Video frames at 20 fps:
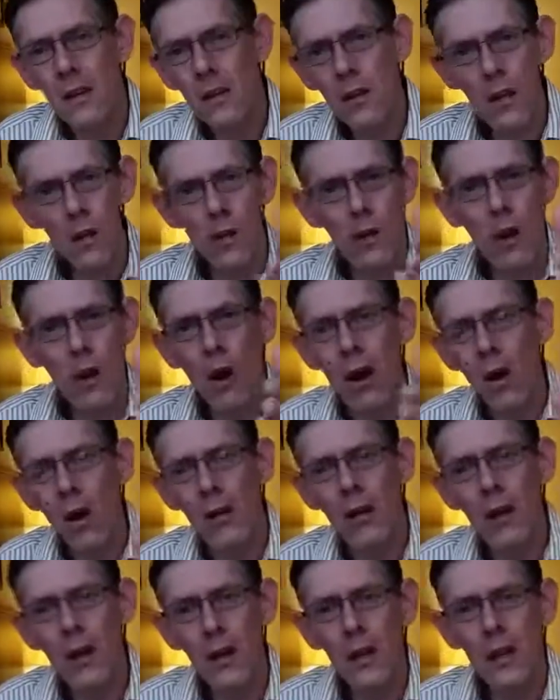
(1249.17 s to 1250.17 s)
That
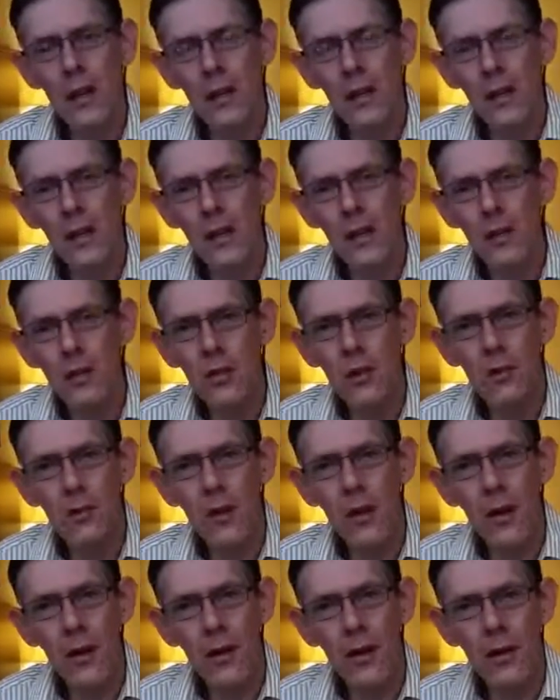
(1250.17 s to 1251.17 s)
God is your
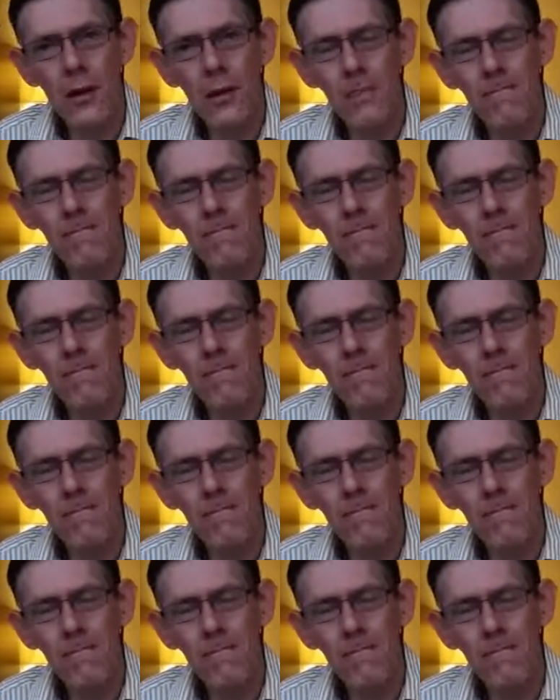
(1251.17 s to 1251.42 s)
Father.